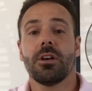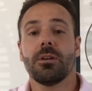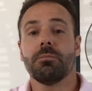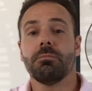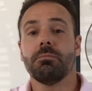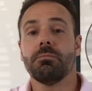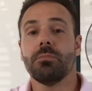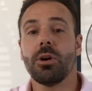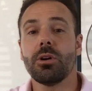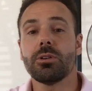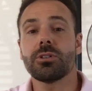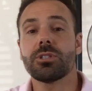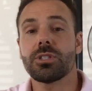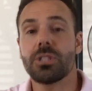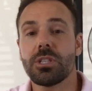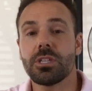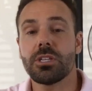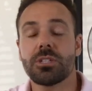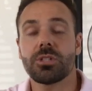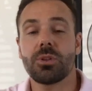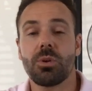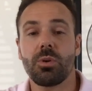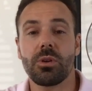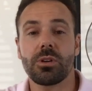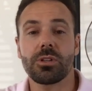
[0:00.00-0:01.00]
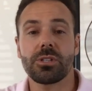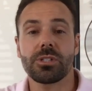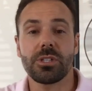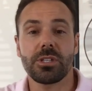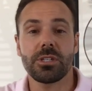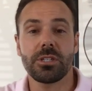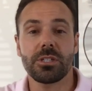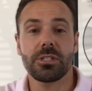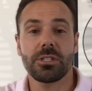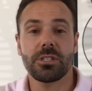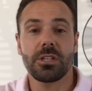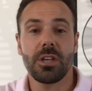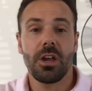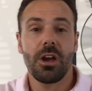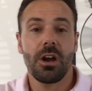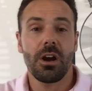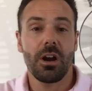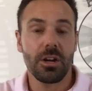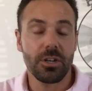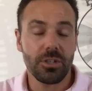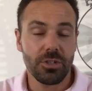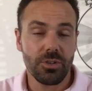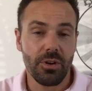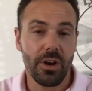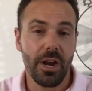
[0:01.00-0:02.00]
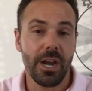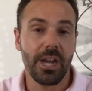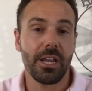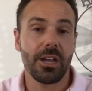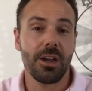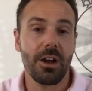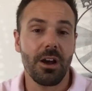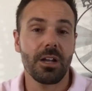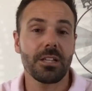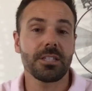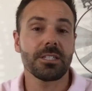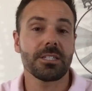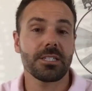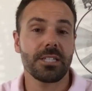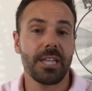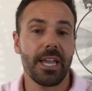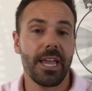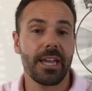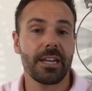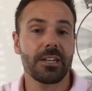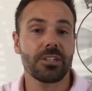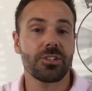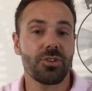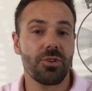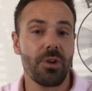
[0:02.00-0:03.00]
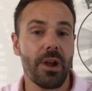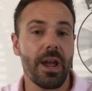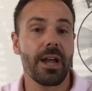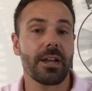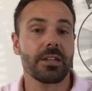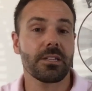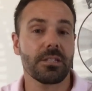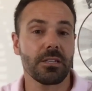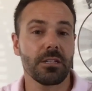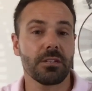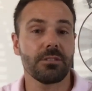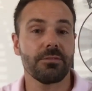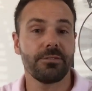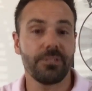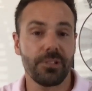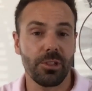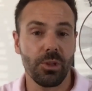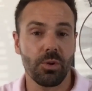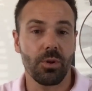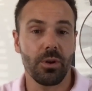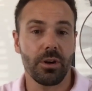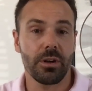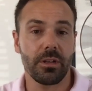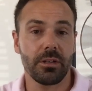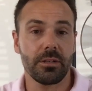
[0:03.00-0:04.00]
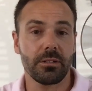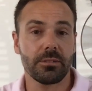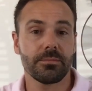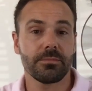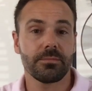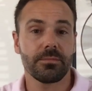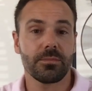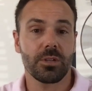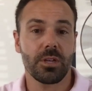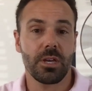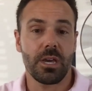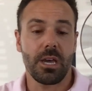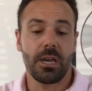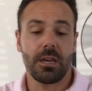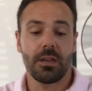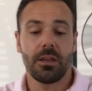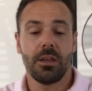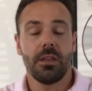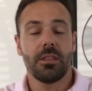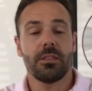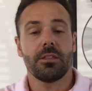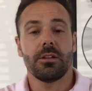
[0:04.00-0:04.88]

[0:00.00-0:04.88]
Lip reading: Most of these horses are training on sand tracks in Florida, okay?